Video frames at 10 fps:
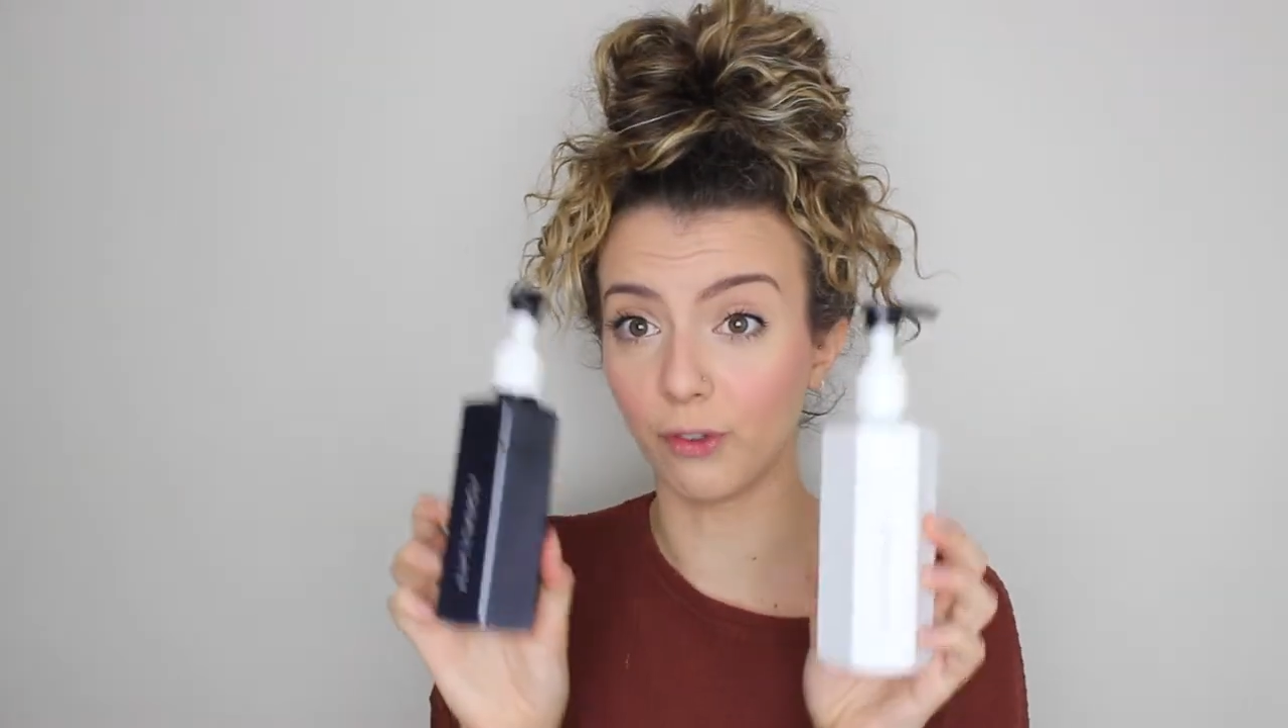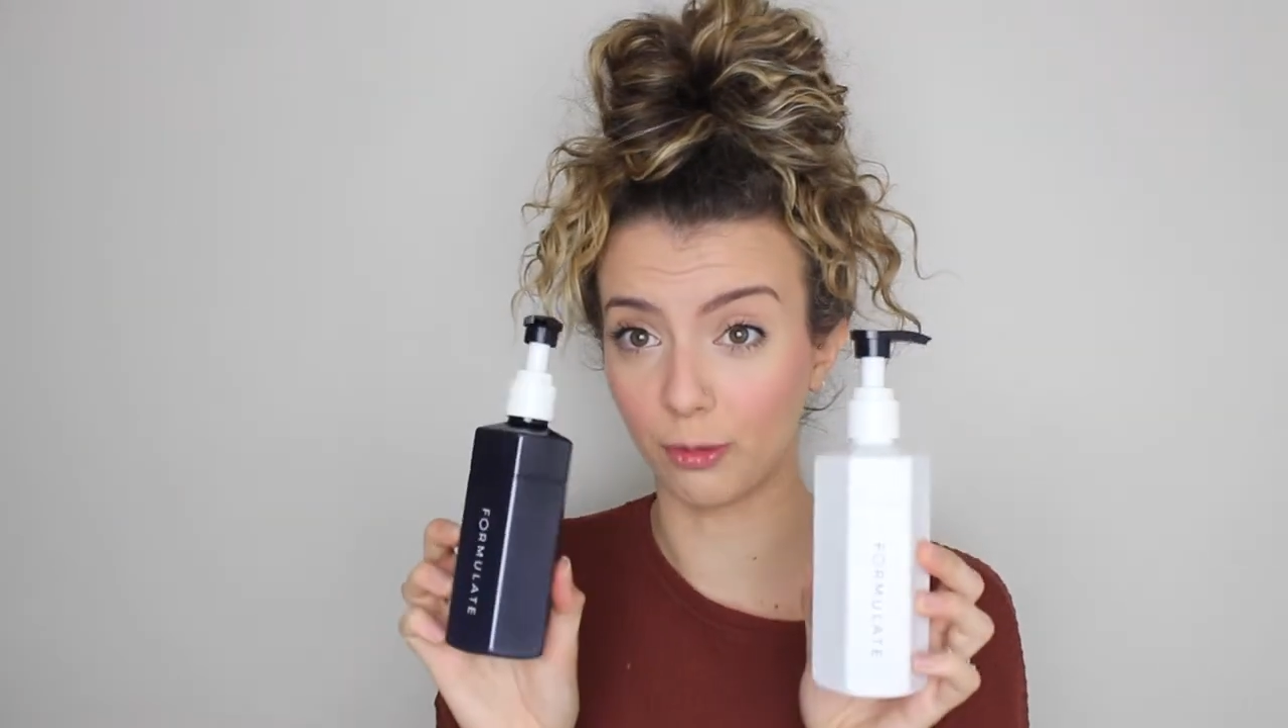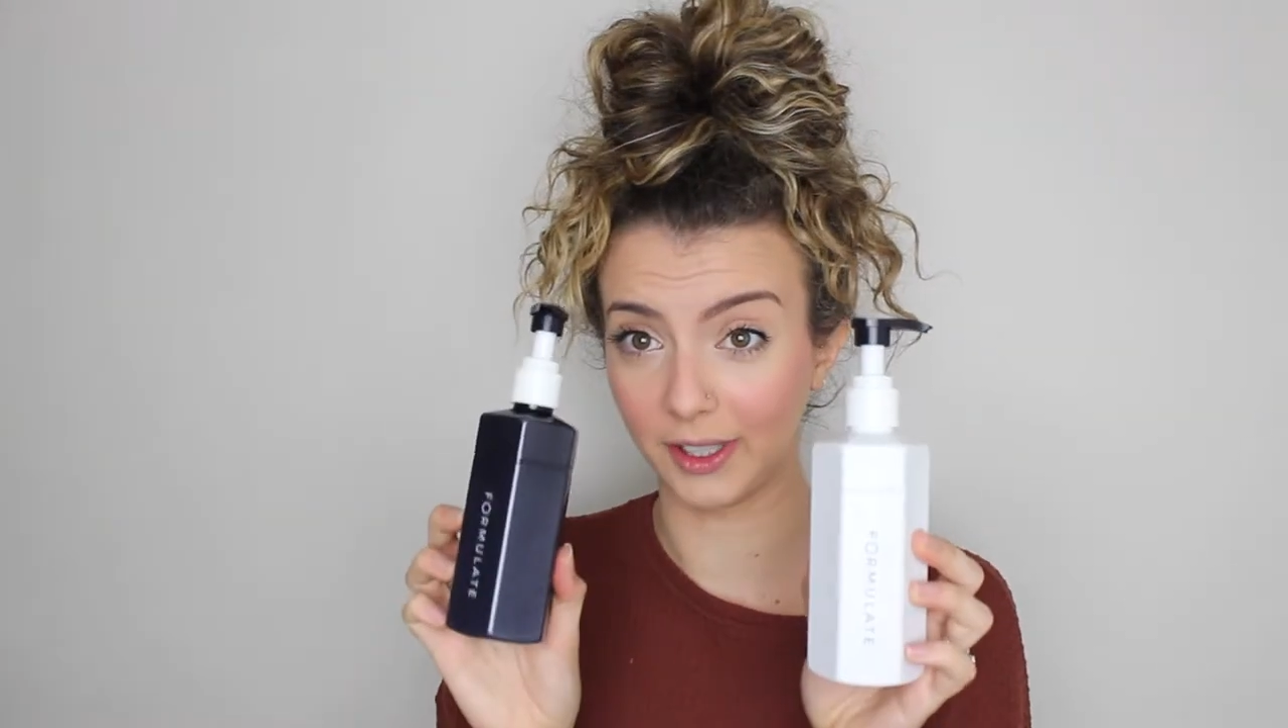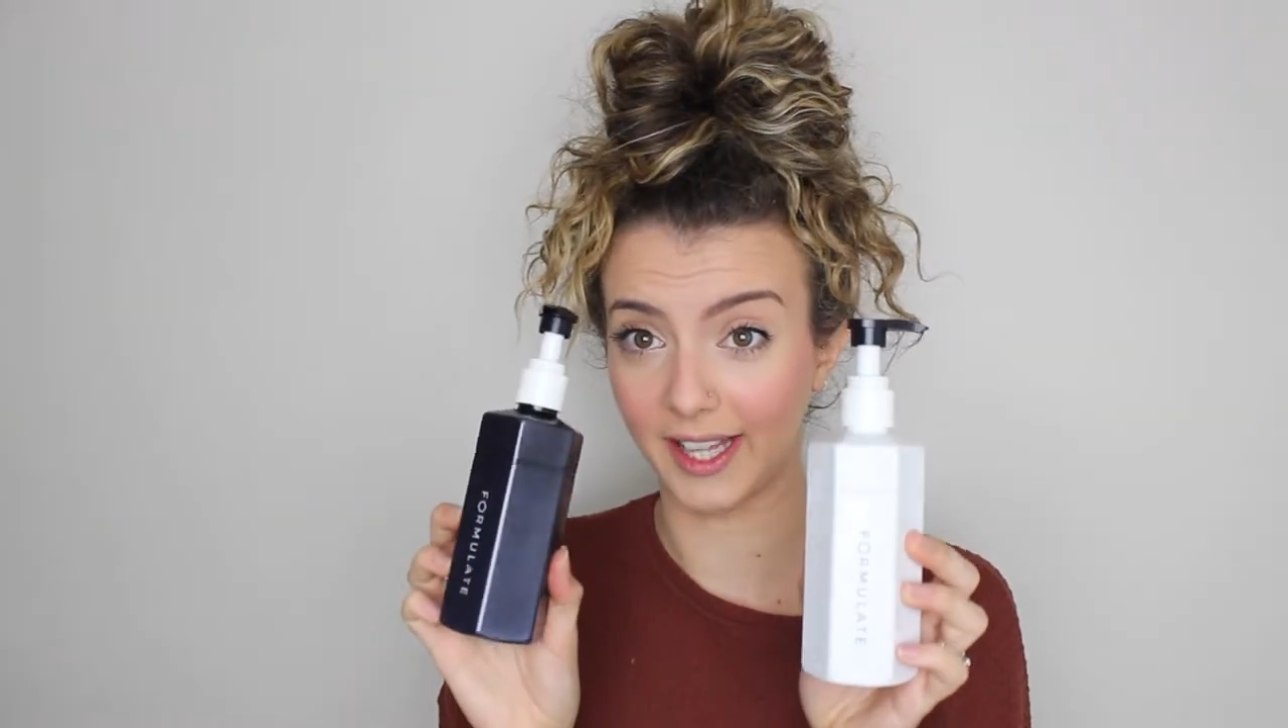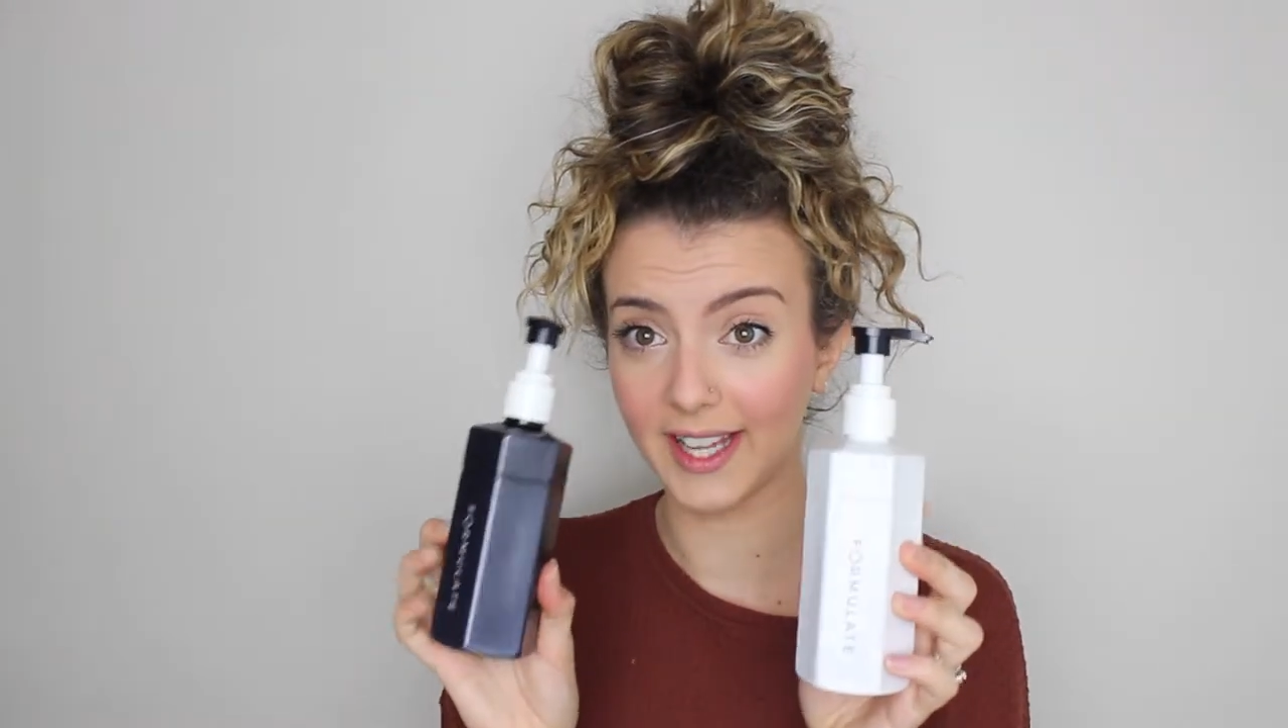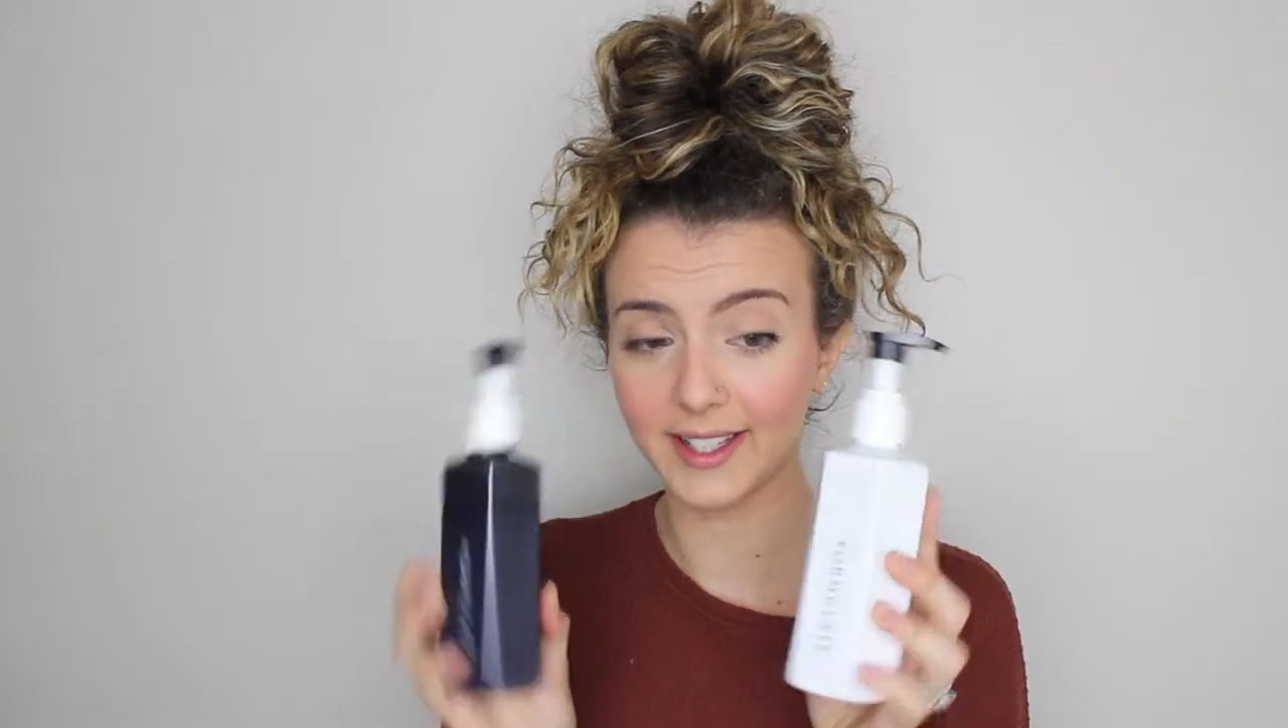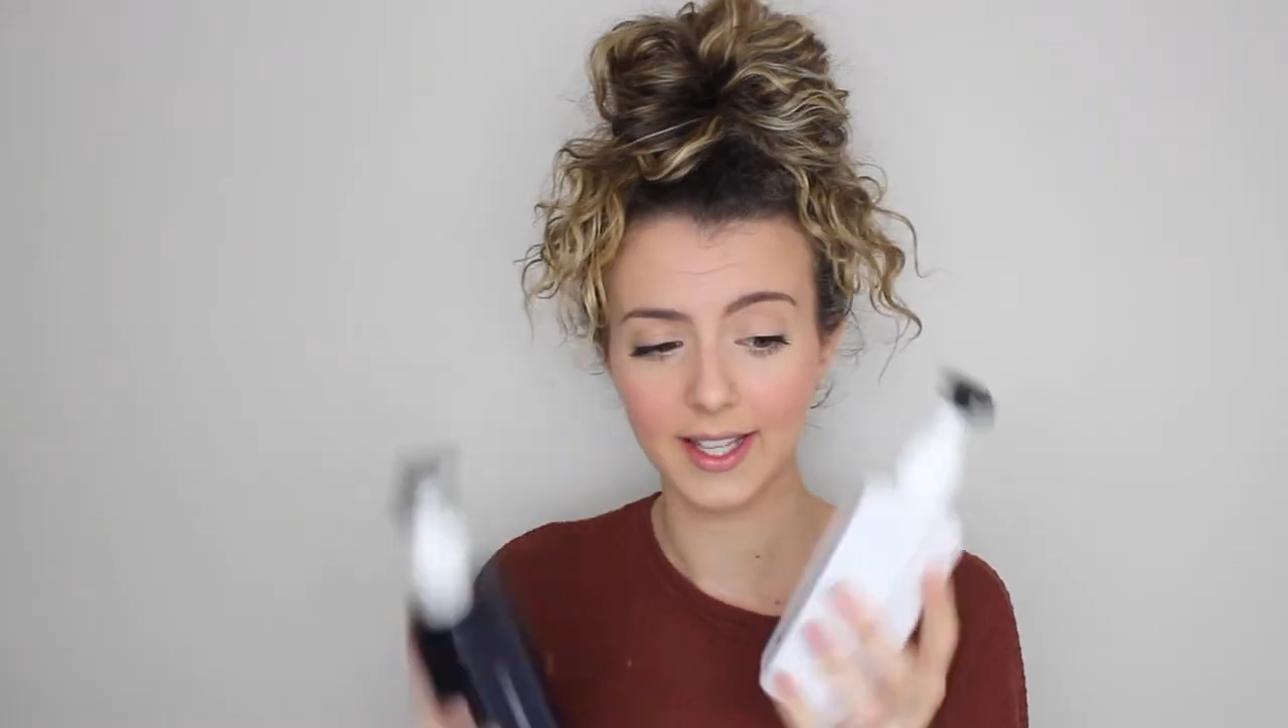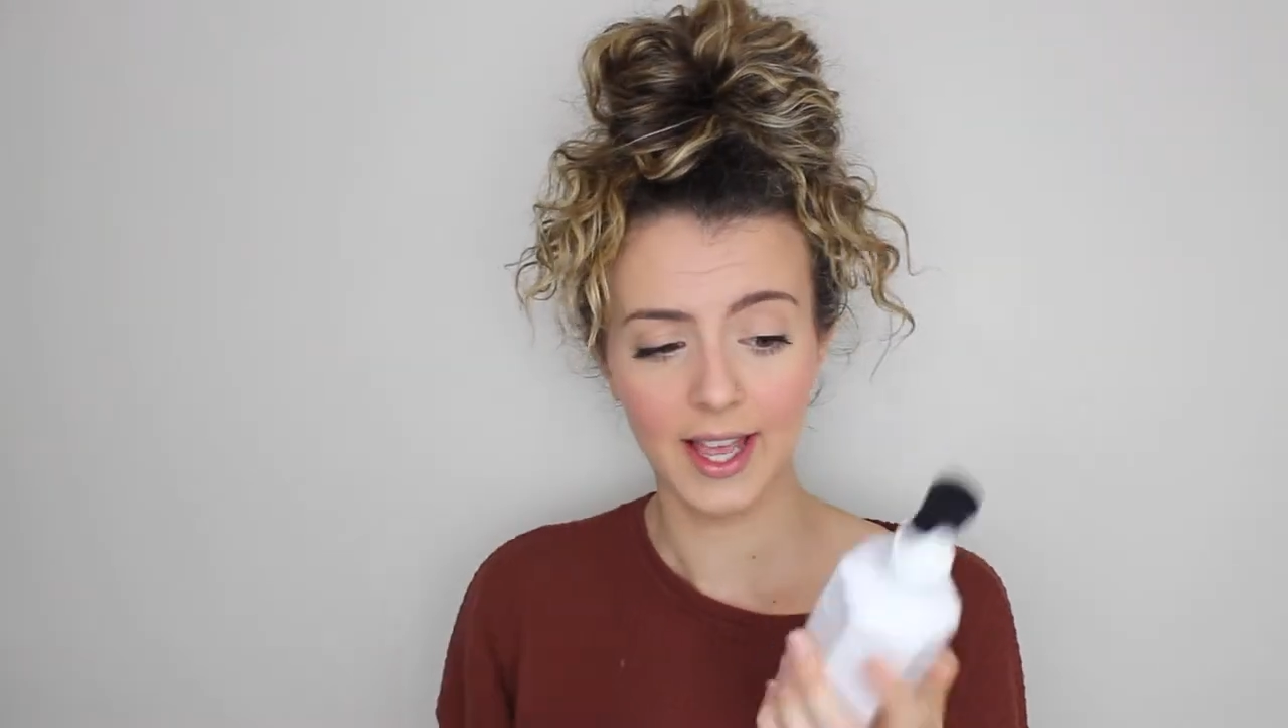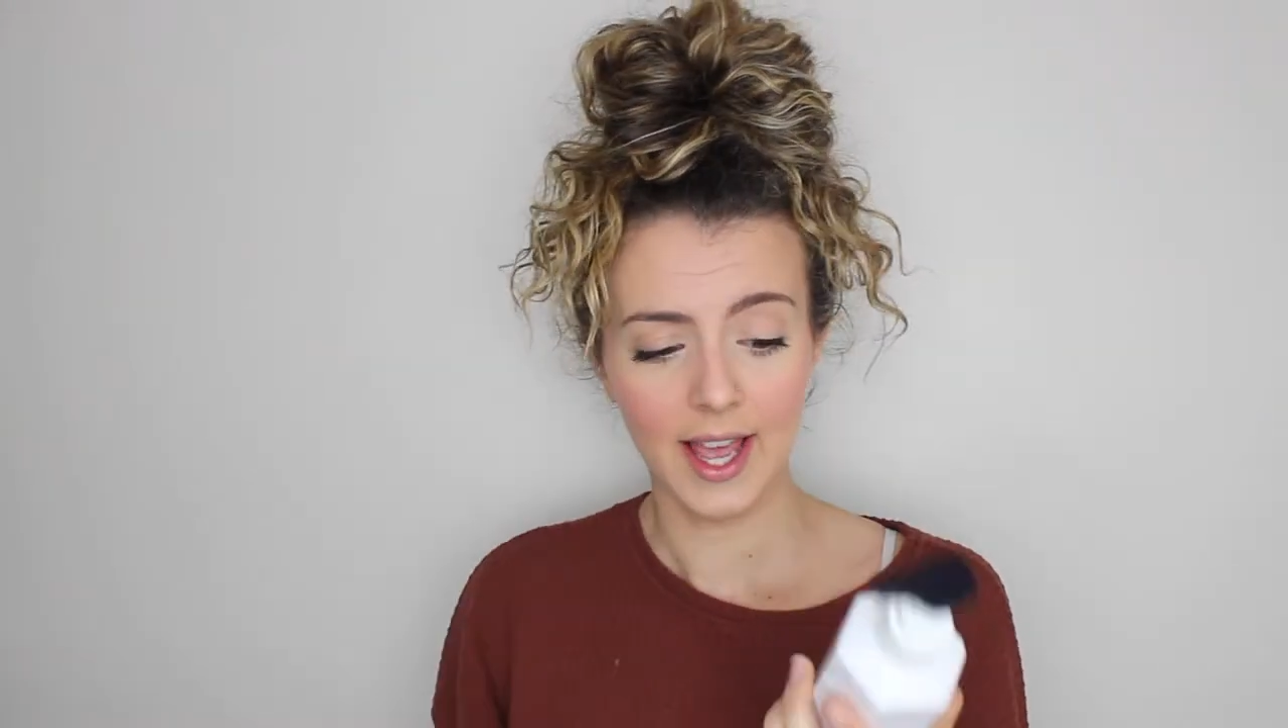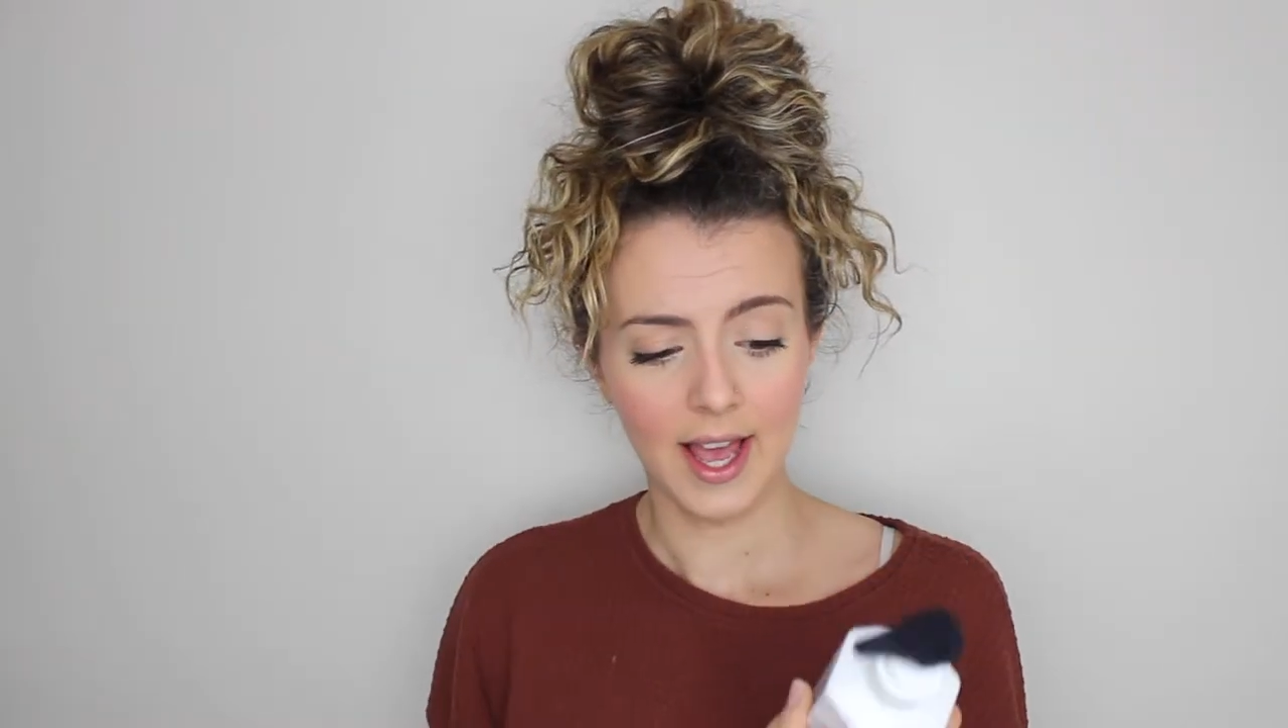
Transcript: Formulate.